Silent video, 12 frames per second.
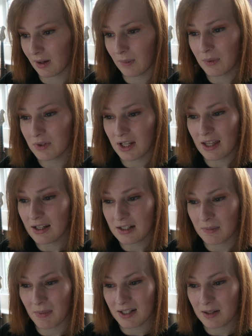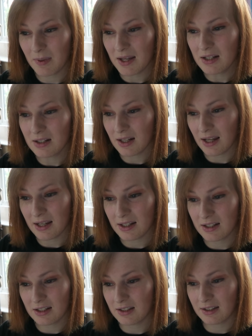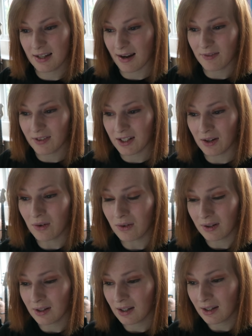I wouldn't say that it's a masterpiece. It's definitely not.